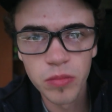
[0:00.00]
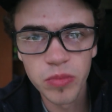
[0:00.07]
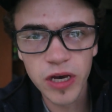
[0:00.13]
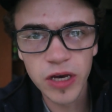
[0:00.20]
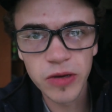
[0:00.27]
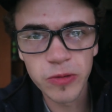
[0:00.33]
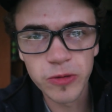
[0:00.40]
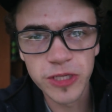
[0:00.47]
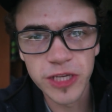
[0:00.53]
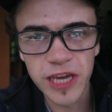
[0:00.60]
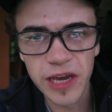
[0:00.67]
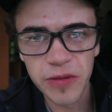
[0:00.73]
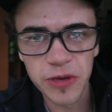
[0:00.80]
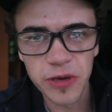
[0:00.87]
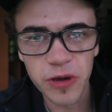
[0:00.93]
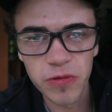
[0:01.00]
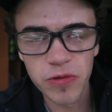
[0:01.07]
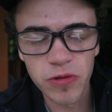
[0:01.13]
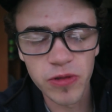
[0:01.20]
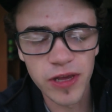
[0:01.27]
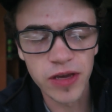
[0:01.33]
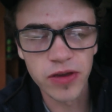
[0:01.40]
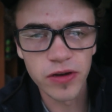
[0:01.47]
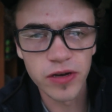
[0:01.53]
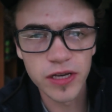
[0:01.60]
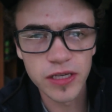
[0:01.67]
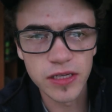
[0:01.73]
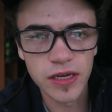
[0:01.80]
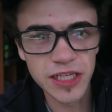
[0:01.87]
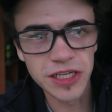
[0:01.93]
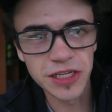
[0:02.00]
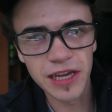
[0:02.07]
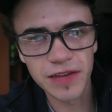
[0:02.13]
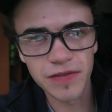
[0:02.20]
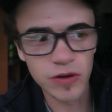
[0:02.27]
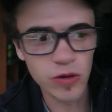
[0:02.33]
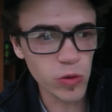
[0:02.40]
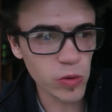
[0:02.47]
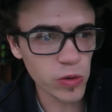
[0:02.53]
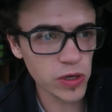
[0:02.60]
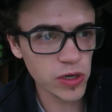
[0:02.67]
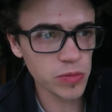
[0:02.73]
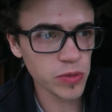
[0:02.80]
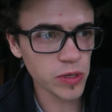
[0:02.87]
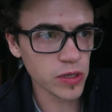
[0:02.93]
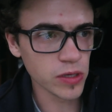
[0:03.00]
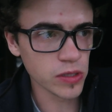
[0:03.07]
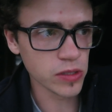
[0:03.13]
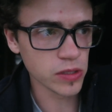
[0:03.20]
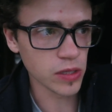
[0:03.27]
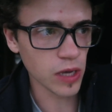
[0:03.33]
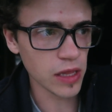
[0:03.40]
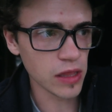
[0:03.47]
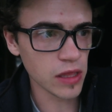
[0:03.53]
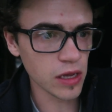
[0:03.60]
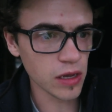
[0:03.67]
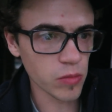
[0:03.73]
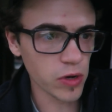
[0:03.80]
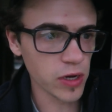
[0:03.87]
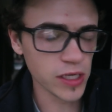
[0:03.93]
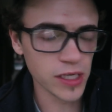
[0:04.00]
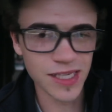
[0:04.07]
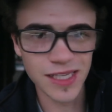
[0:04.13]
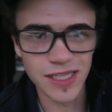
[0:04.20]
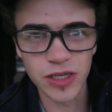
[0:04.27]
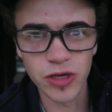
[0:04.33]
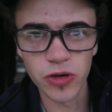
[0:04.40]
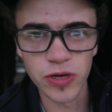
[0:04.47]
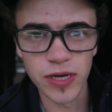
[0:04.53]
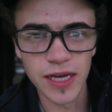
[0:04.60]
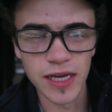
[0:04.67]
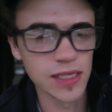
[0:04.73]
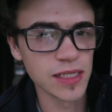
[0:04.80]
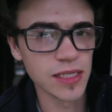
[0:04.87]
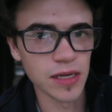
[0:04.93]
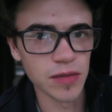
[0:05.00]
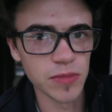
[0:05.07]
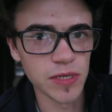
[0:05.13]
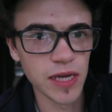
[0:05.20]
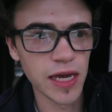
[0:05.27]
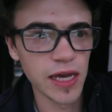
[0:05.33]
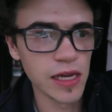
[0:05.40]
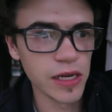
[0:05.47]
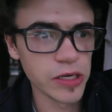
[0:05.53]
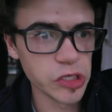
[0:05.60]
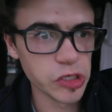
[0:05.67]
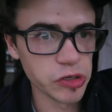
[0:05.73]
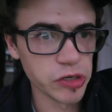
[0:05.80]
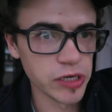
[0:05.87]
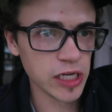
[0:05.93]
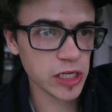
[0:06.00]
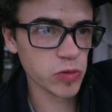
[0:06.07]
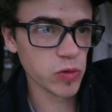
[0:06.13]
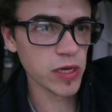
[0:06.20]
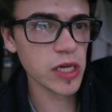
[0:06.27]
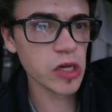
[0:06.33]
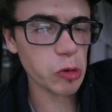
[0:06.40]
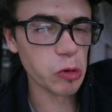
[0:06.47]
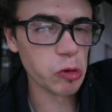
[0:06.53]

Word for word: But we'll see how we go with all that, guys. I still haven't ordered because I think I might just go down someday during next week